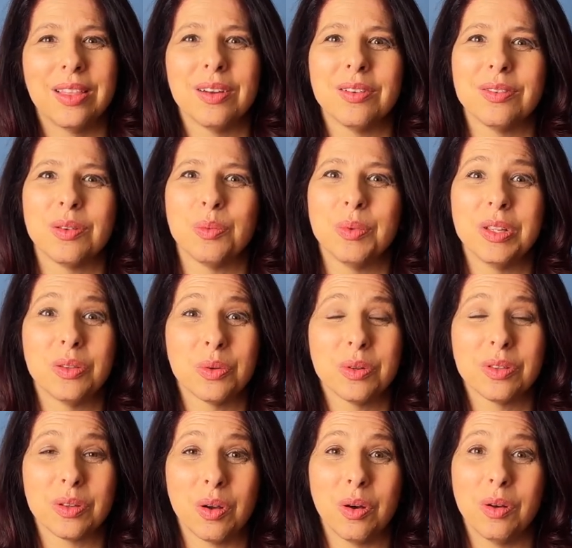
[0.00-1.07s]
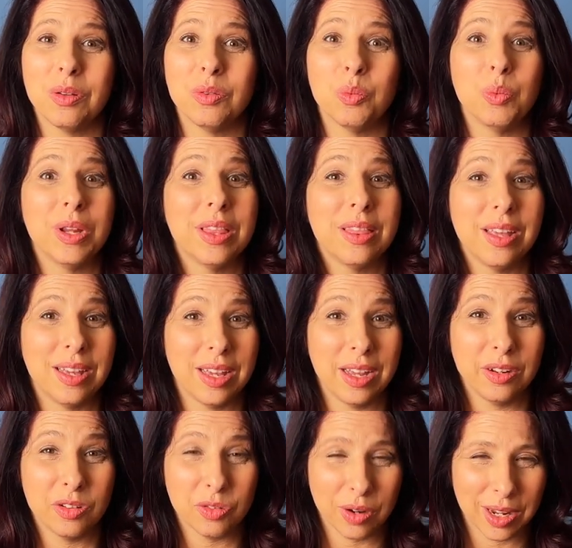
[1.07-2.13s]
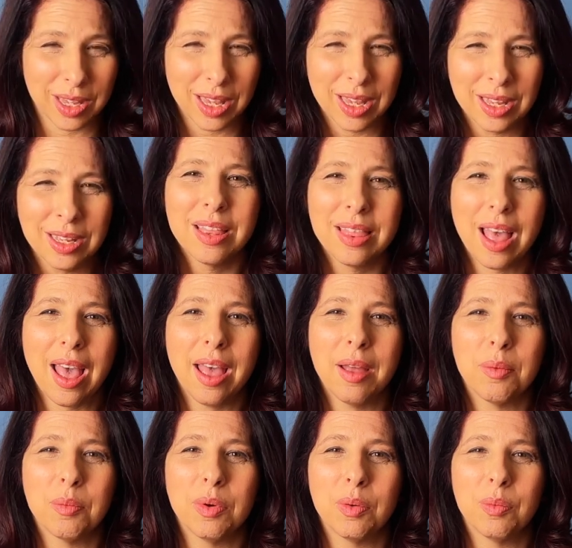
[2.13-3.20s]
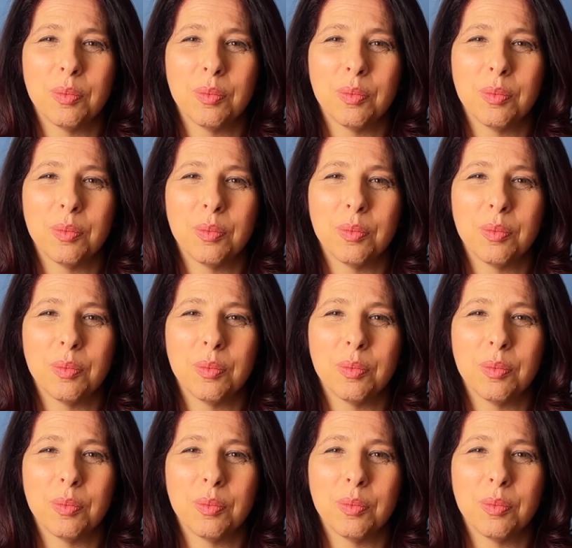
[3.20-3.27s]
There's a resource called Rethinking Drinking that will